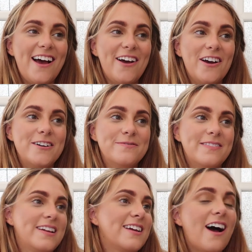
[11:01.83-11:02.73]

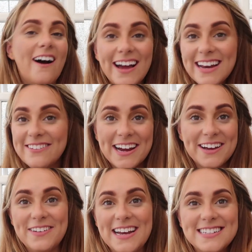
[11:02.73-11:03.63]
Highly
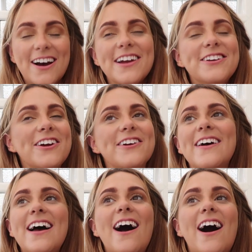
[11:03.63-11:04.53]
recommend. I
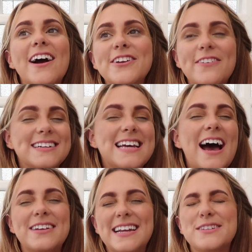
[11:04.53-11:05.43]
knew I'd
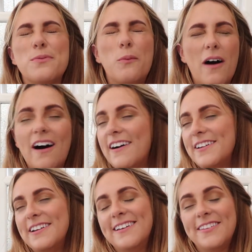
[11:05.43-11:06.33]
have at least
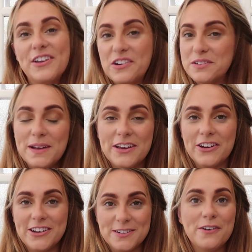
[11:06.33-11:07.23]
one that would be
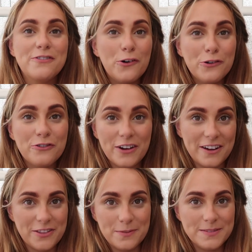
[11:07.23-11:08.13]
good, but for all
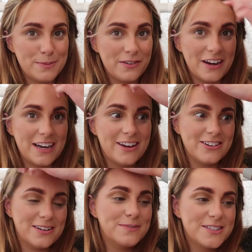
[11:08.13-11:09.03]
three of them to be really
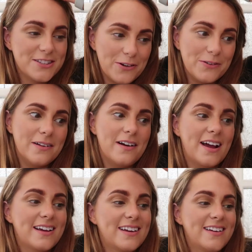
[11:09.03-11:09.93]
good, I'm so
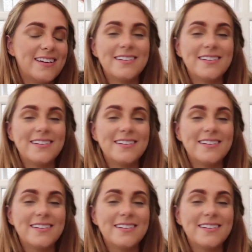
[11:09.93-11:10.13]
like